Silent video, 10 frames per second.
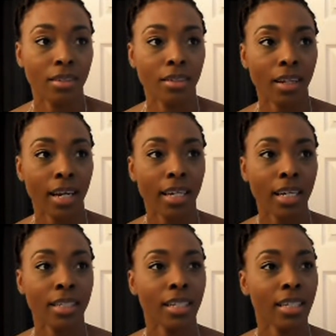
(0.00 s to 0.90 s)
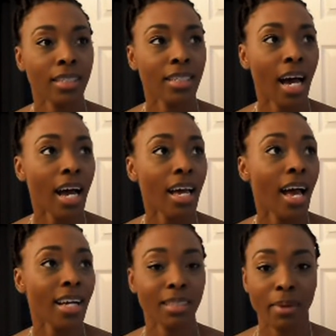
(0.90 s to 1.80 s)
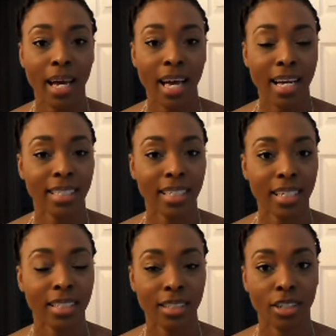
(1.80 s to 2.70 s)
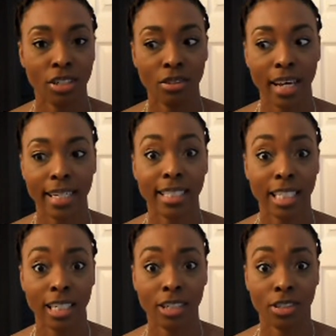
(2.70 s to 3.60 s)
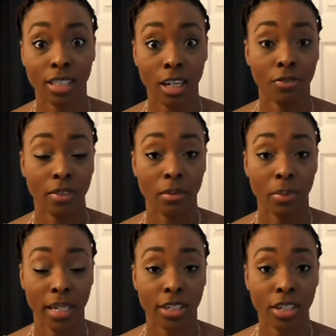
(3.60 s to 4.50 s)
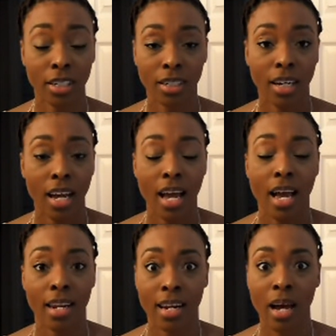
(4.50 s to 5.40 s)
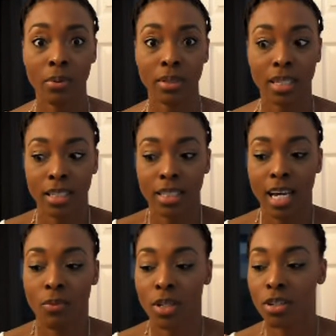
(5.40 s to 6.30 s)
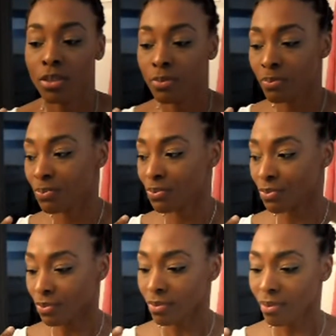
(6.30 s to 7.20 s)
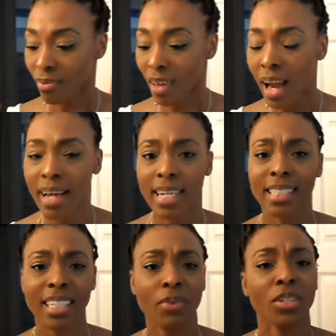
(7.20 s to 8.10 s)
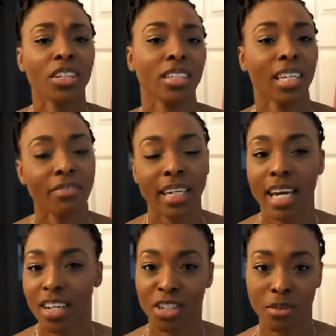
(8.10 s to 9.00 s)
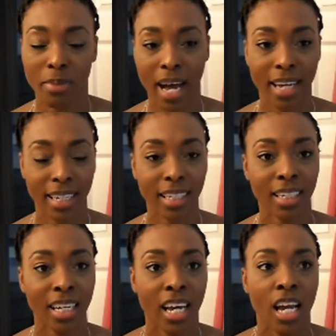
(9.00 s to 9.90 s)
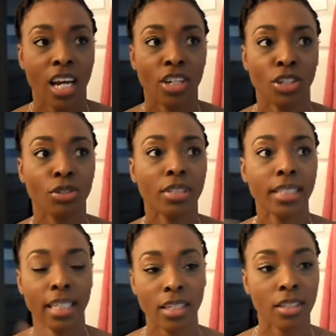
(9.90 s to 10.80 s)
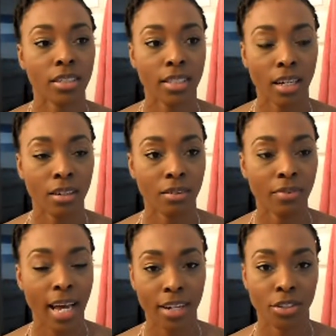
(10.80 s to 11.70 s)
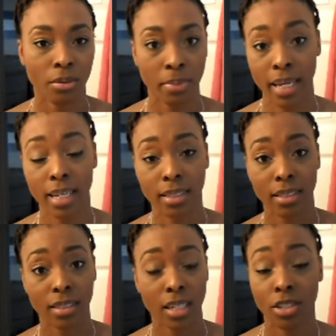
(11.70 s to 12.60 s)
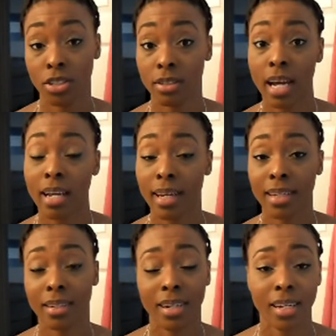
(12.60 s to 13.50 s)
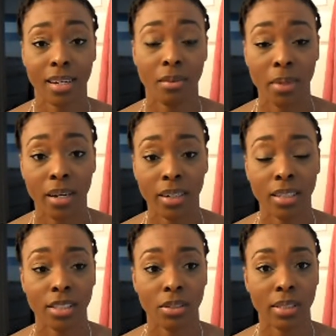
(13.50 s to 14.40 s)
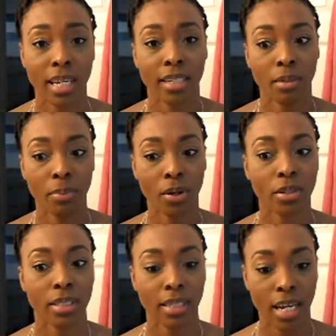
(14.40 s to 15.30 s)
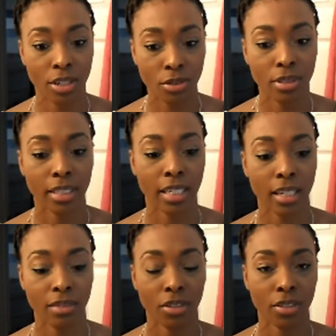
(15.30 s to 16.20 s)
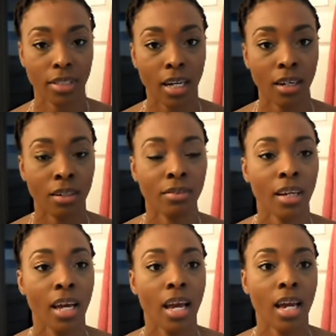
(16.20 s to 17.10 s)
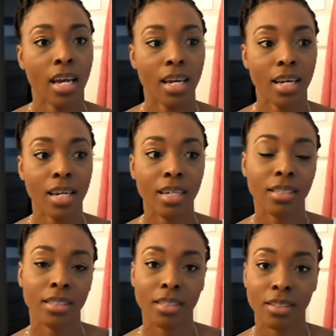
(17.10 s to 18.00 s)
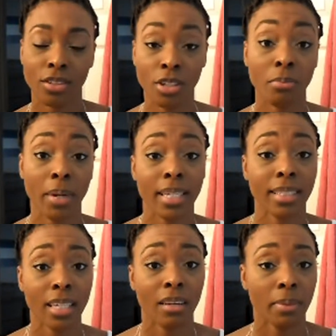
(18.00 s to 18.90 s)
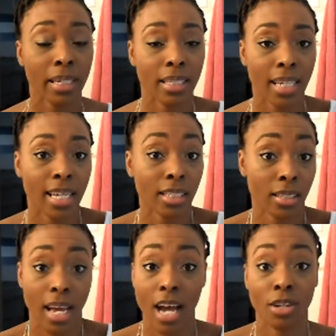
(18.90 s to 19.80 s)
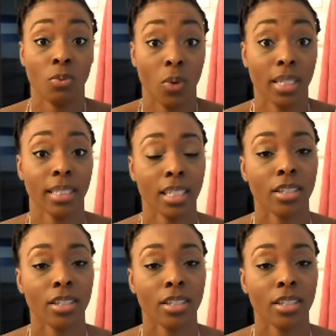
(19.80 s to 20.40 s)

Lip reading: like it's not as bad as it is until you like see yourself in a picture. And then because it's like when I guess it's like when you're living in your body, you see yourself at your best because you're not like looking in a mirror. So it's like the person that you see of yourself is your best self because that's how you want to see